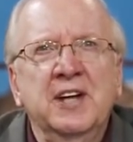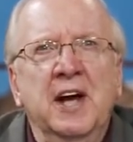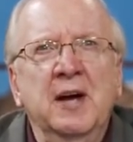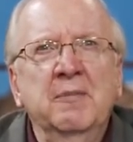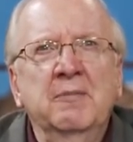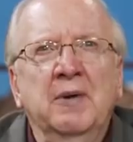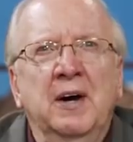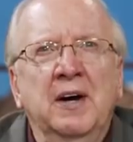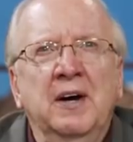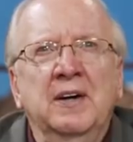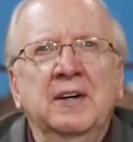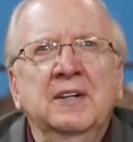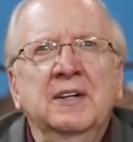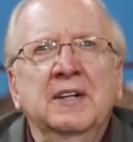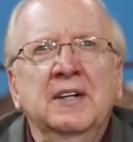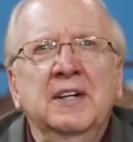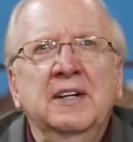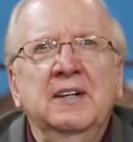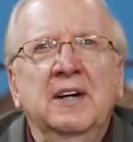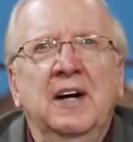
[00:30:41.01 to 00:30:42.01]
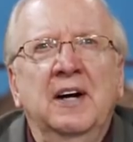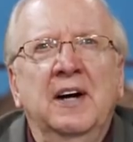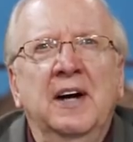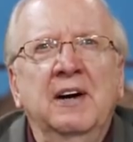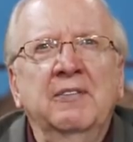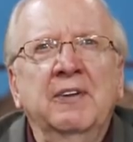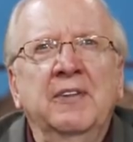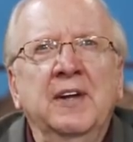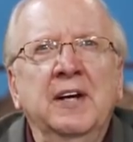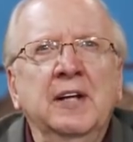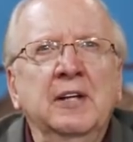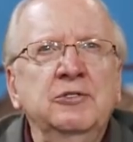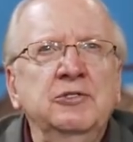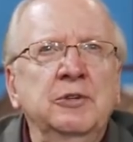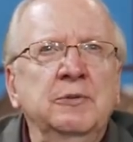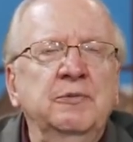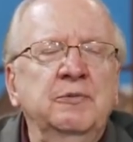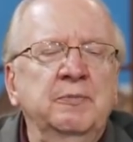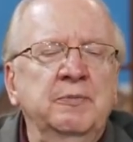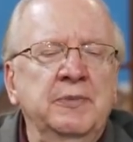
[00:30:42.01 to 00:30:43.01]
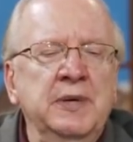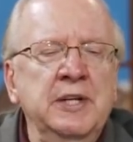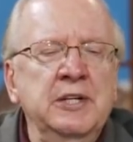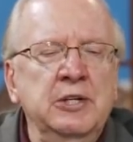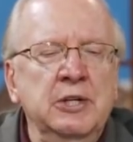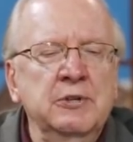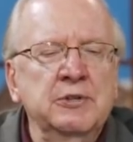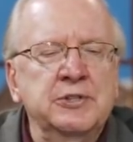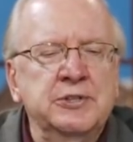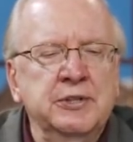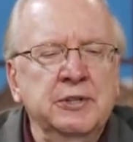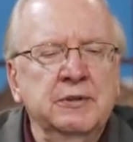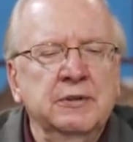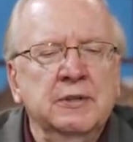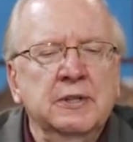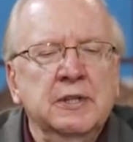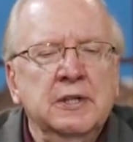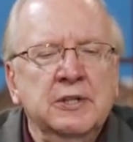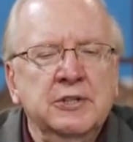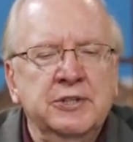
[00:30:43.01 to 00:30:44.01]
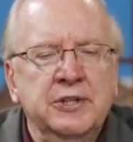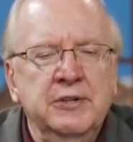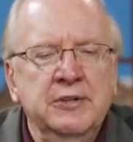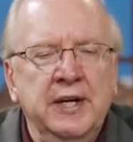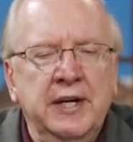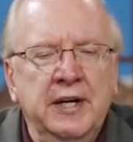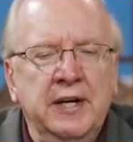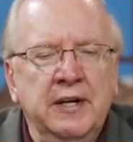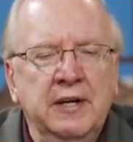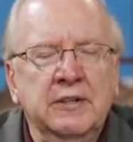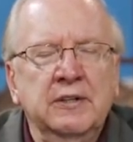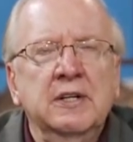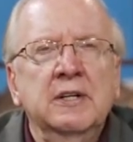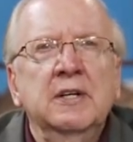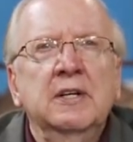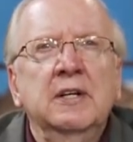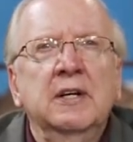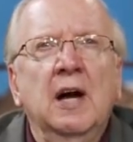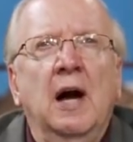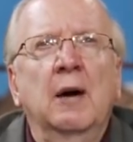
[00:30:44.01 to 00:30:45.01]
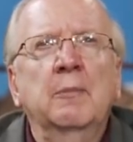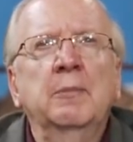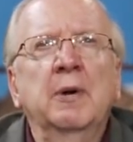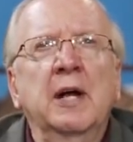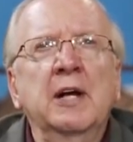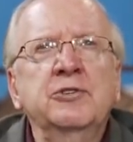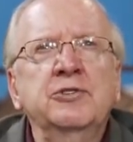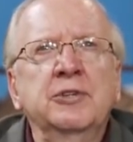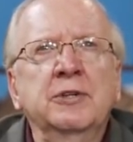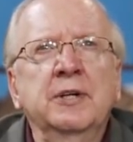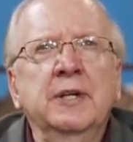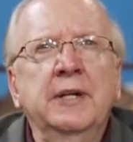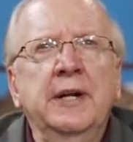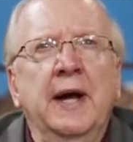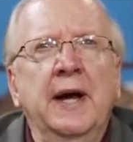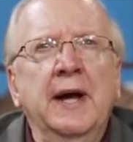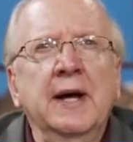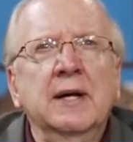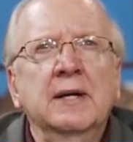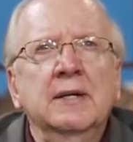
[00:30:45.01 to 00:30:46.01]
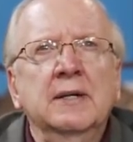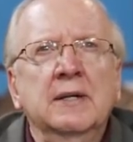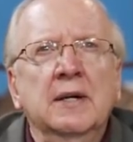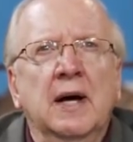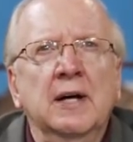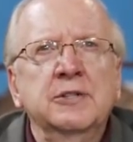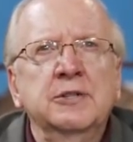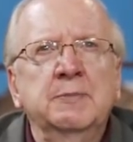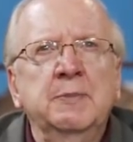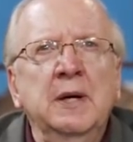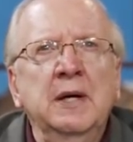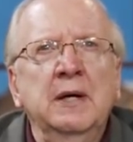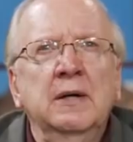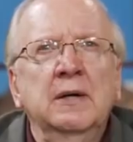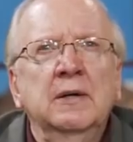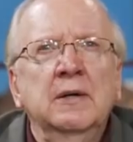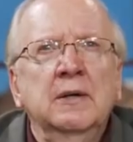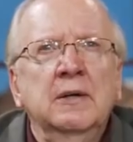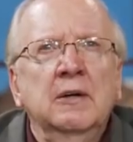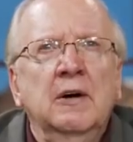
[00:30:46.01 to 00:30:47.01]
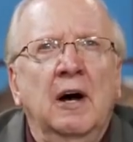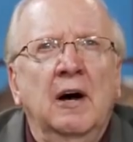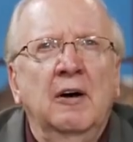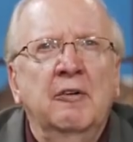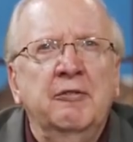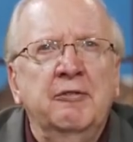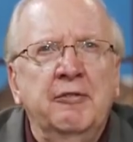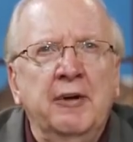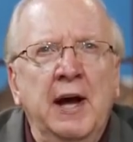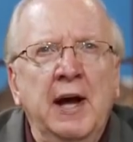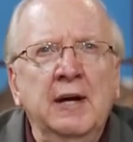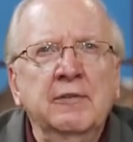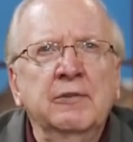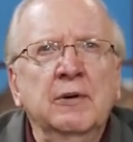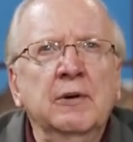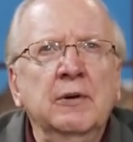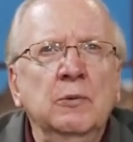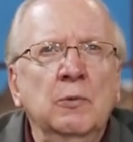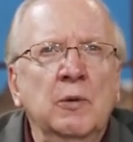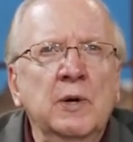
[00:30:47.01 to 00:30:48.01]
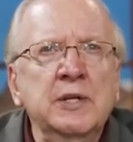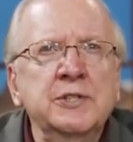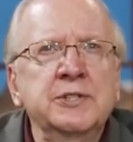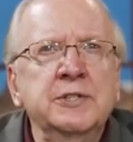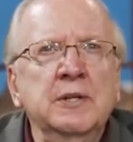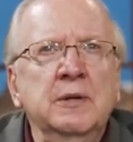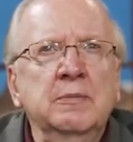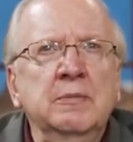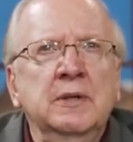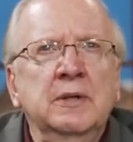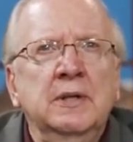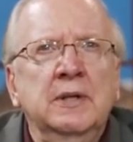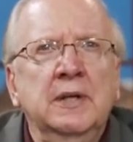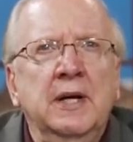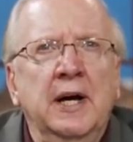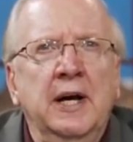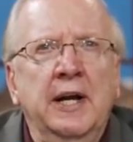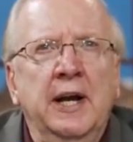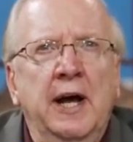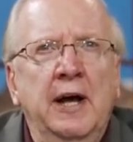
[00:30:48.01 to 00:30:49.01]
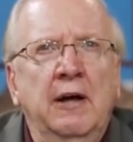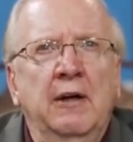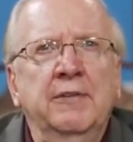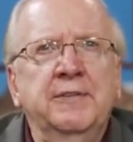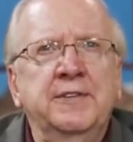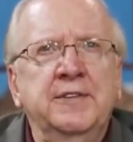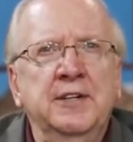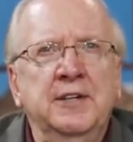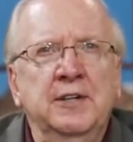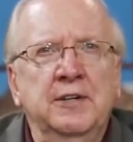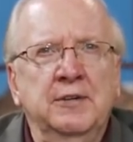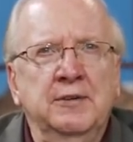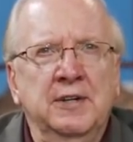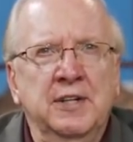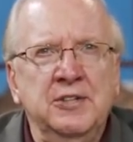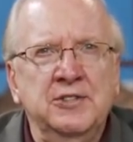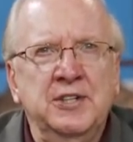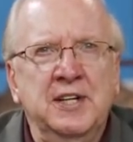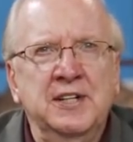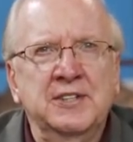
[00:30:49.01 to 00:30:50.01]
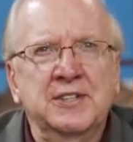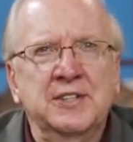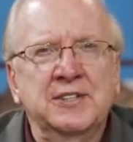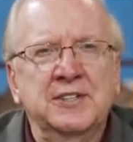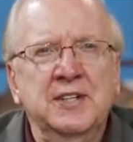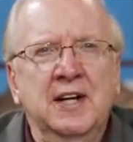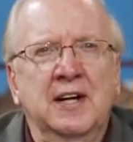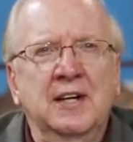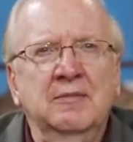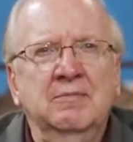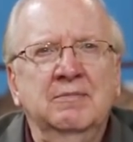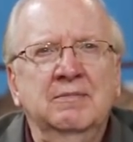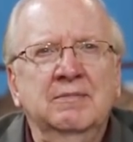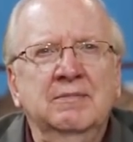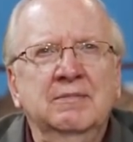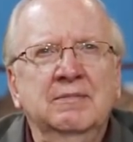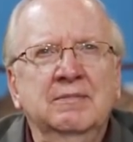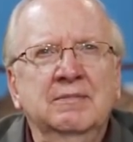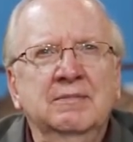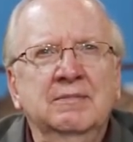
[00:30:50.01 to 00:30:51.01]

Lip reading: same everything that you've been used to tuning in. God bless you today. I speak favor and wisdom and health to you in Jesus' name.